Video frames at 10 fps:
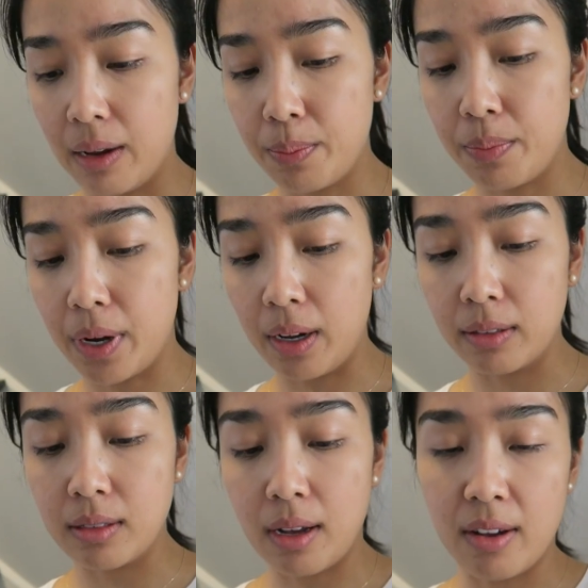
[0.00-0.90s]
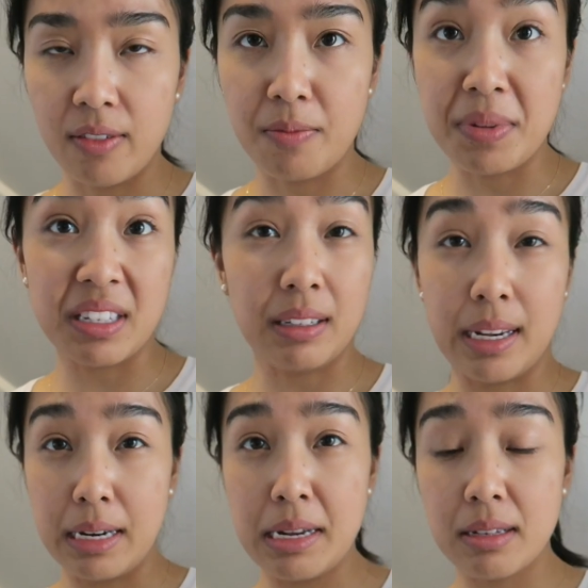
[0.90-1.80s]
a box of
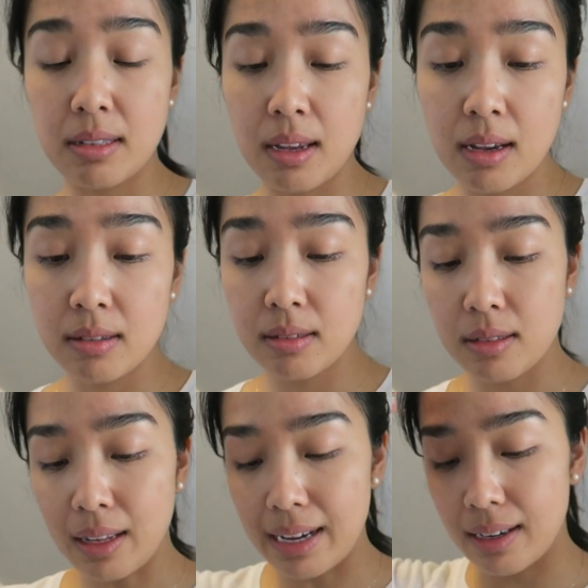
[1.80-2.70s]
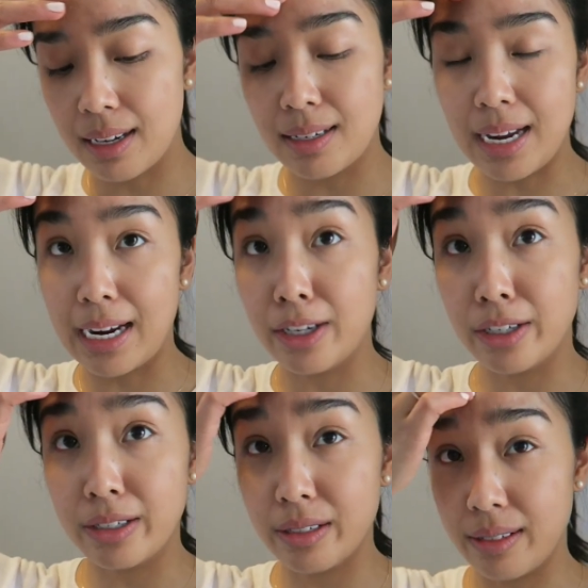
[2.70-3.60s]
miscellaneous things like
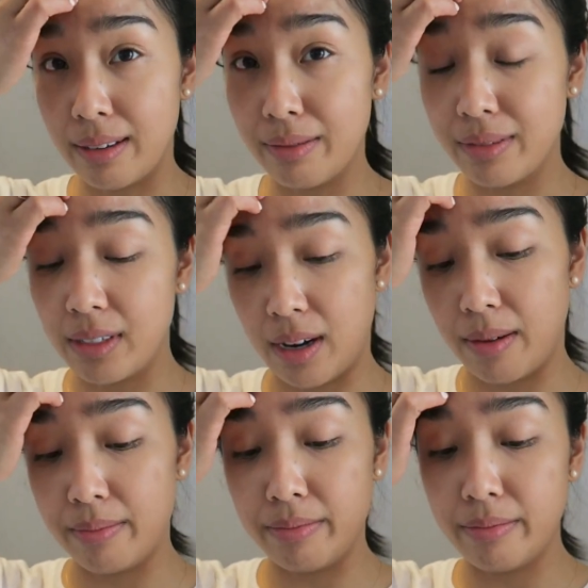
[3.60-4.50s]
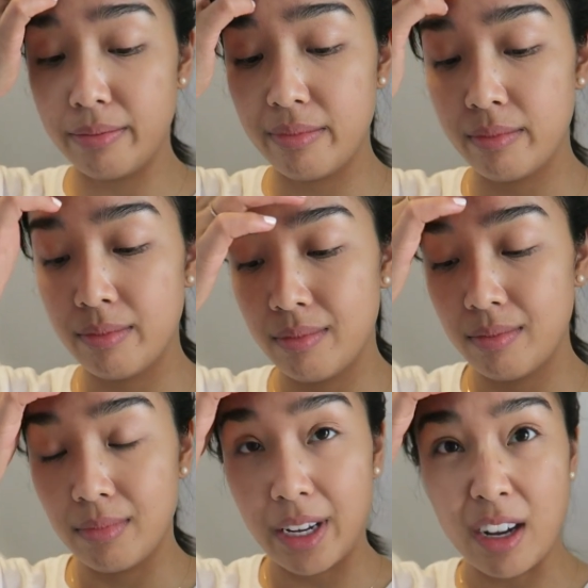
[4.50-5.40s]
containers and
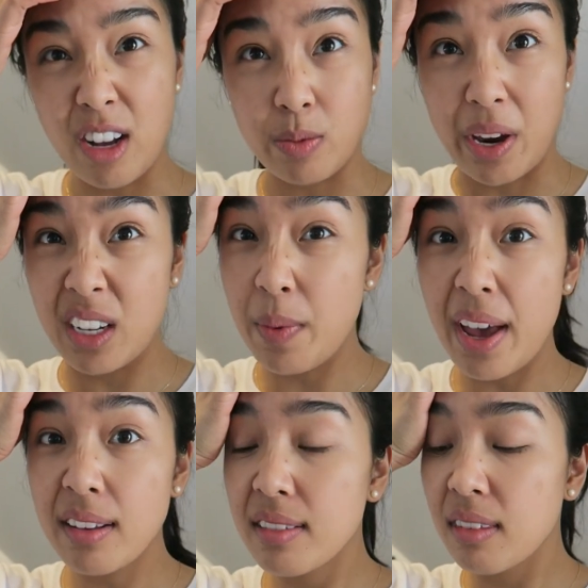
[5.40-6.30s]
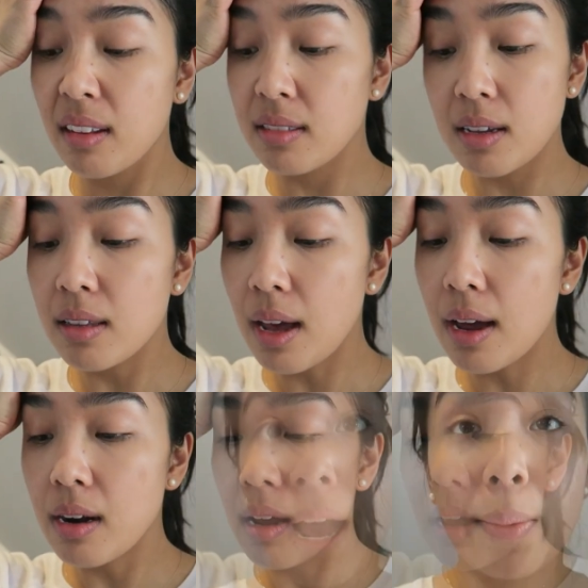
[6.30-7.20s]
like cosmetic bags and things like
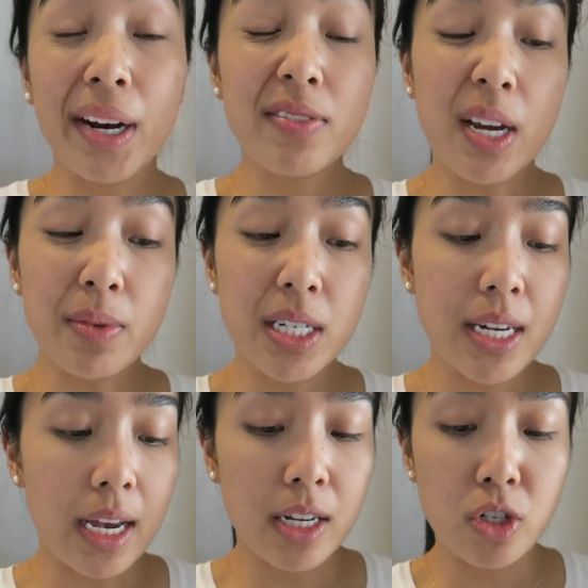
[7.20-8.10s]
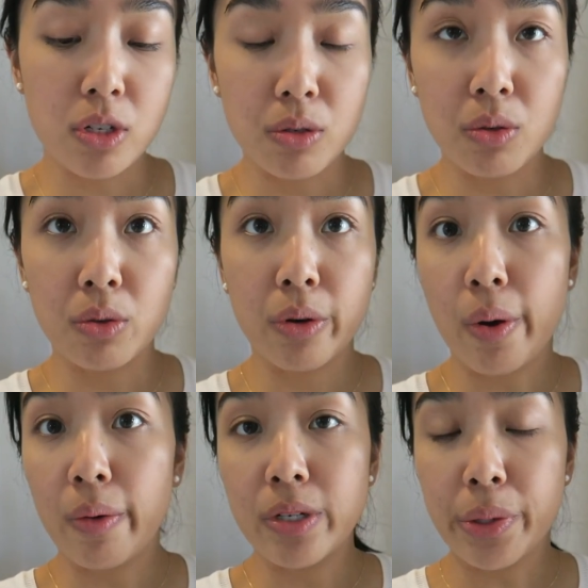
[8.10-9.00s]
that. I won't have time today to
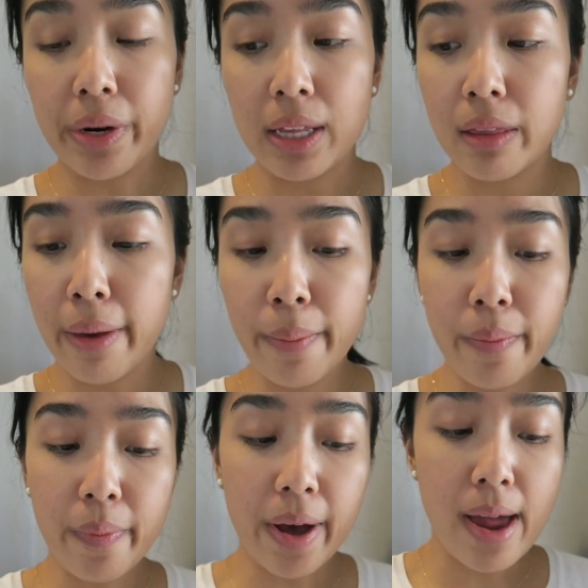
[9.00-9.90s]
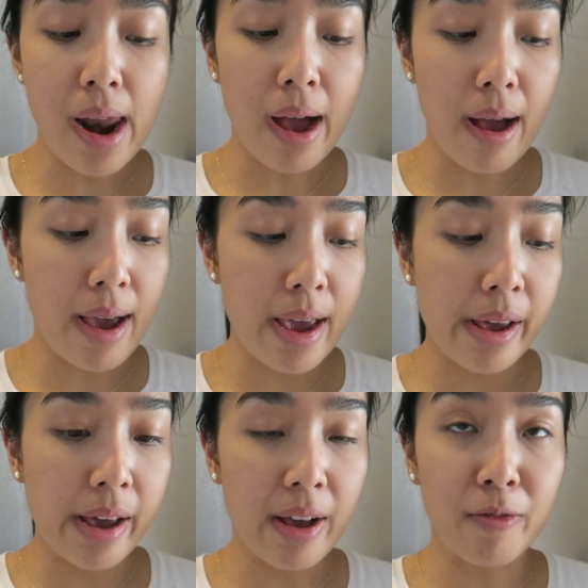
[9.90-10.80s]
go and donate them, but
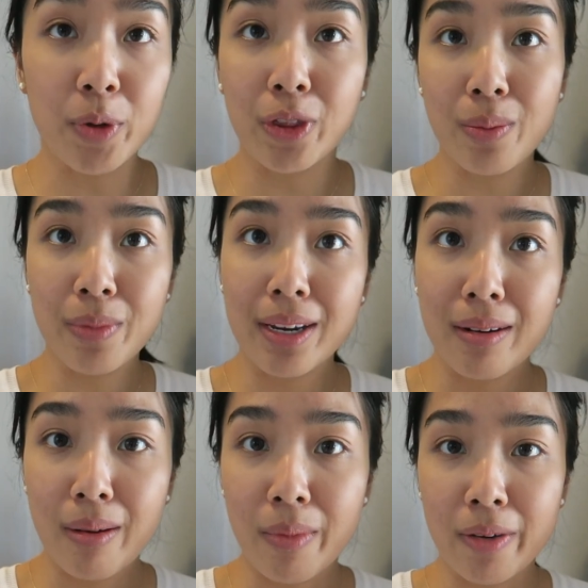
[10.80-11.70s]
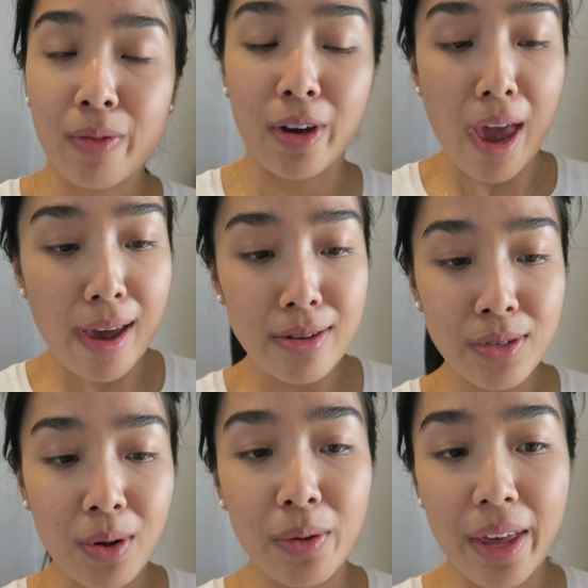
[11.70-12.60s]
I put them in my foyer
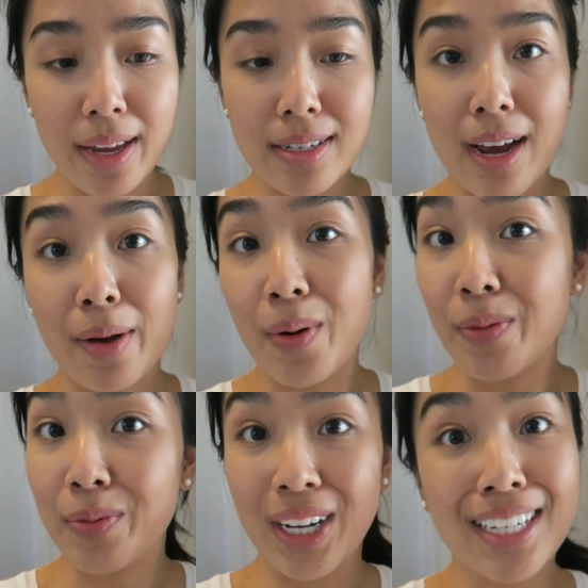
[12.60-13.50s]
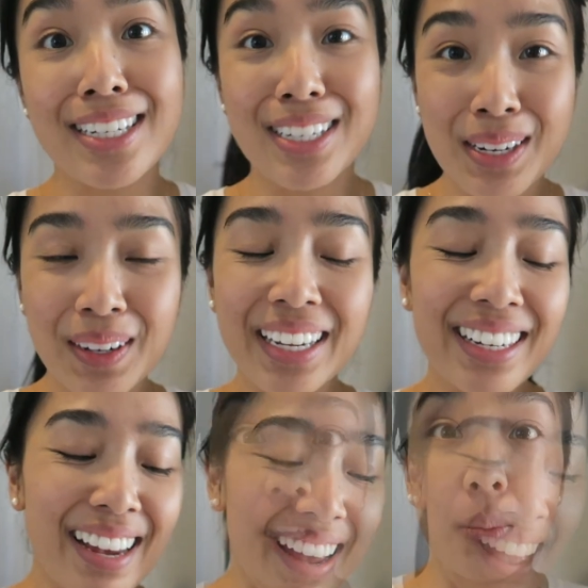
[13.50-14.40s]
so that I won't forget to do
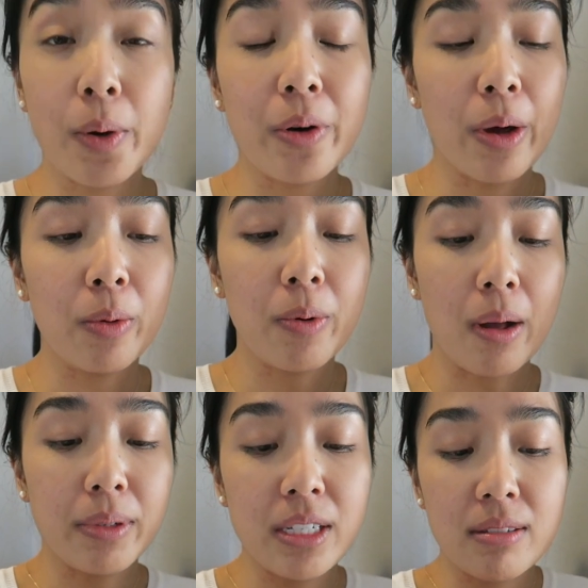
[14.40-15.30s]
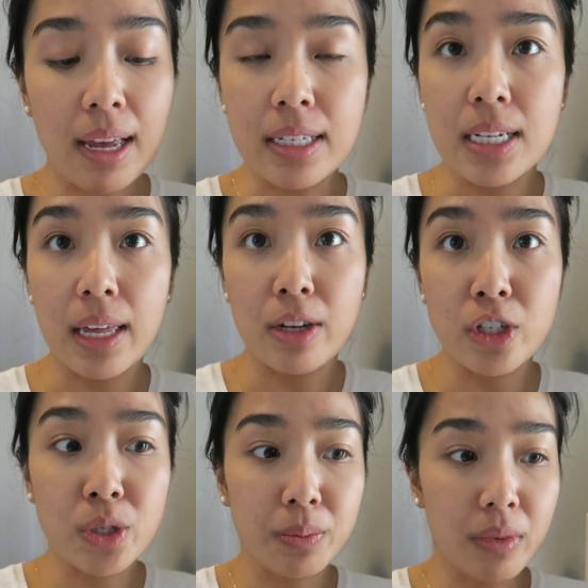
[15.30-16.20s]
it. The Beau and I will probably do that
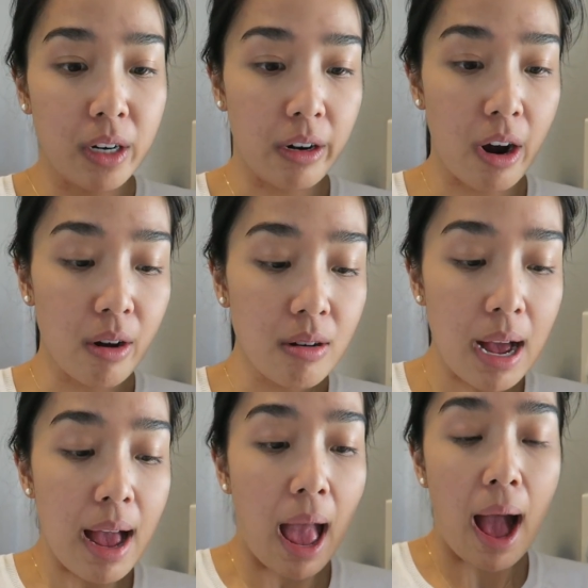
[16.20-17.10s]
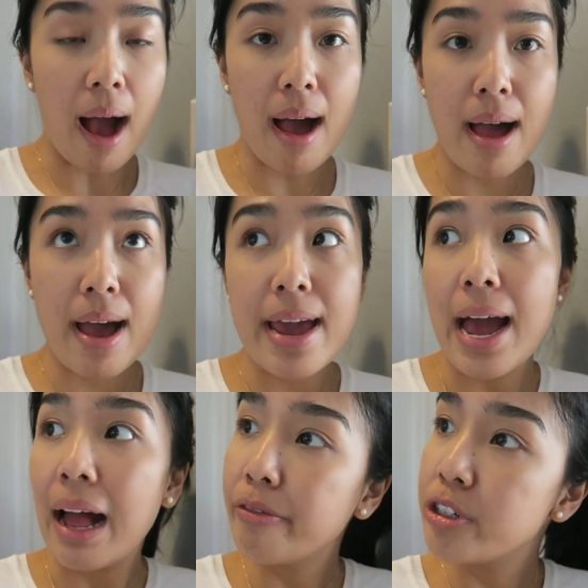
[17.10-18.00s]
together tomorrow. I
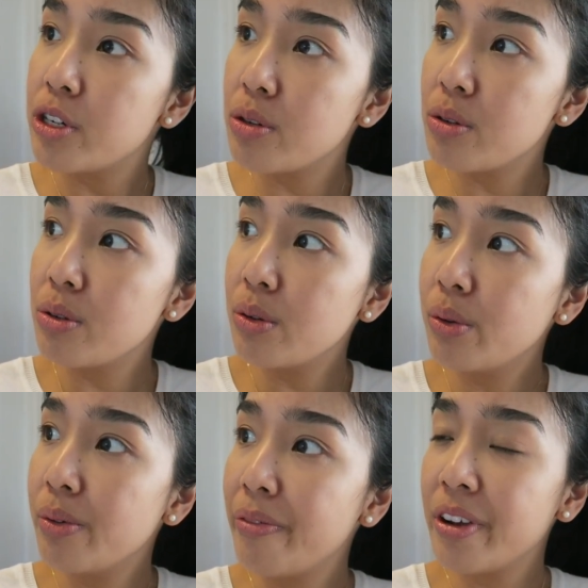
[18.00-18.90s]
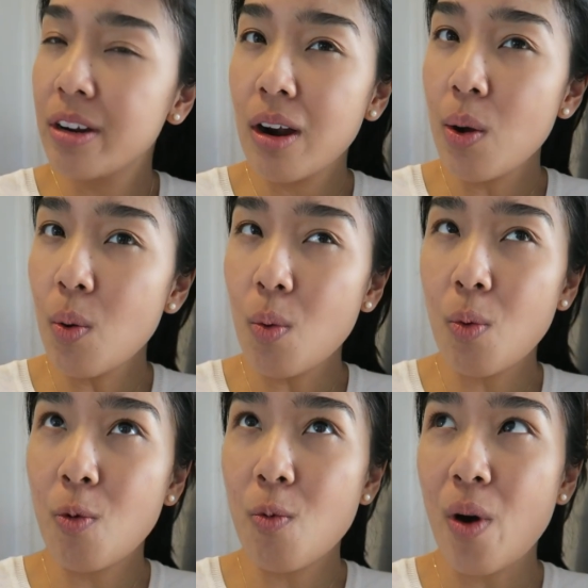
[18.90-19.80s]
have to figure out
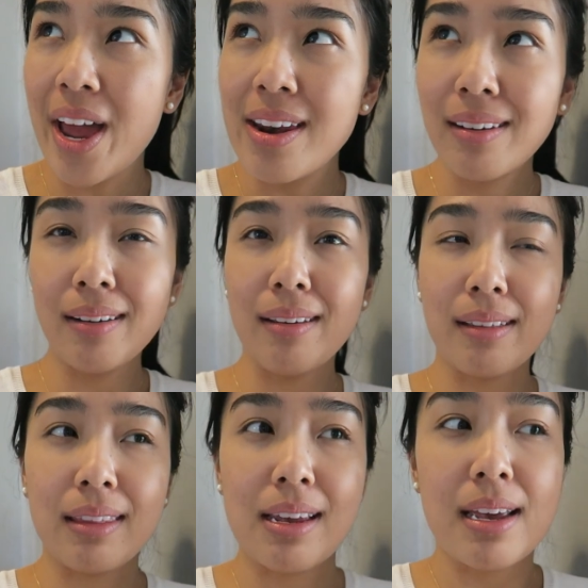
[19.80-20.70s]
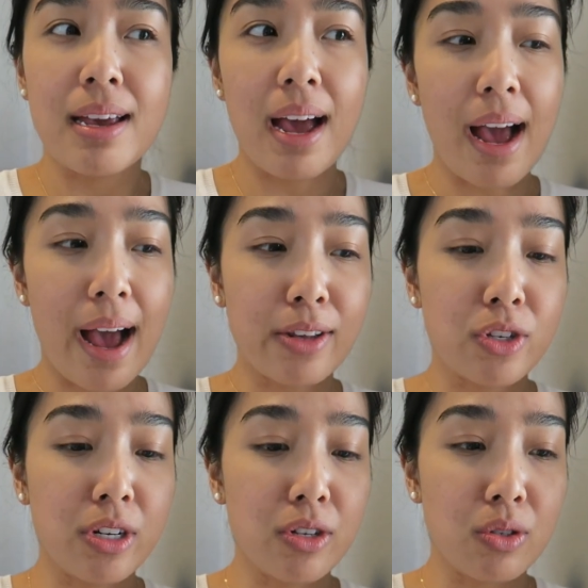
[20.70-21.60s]
when the
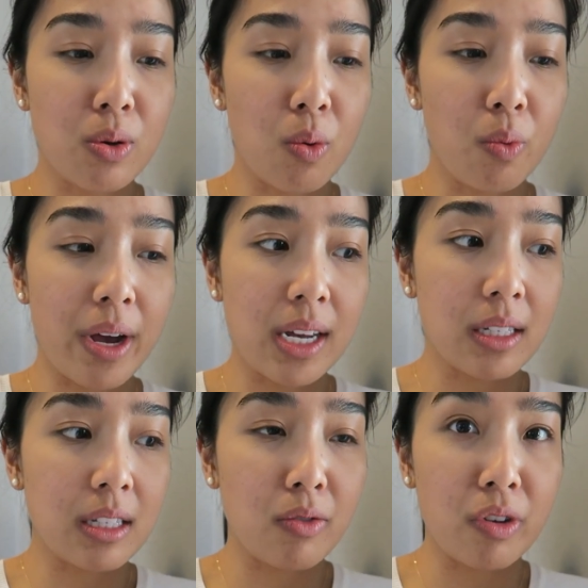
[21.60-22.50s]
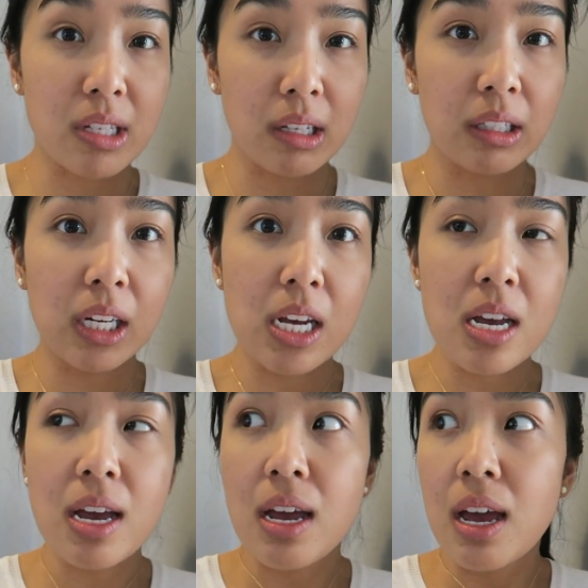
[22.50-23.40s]
hazardous waste
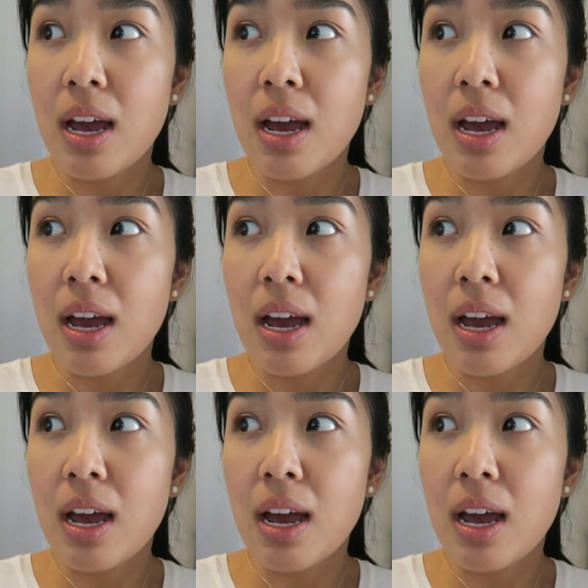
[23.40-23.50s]
facility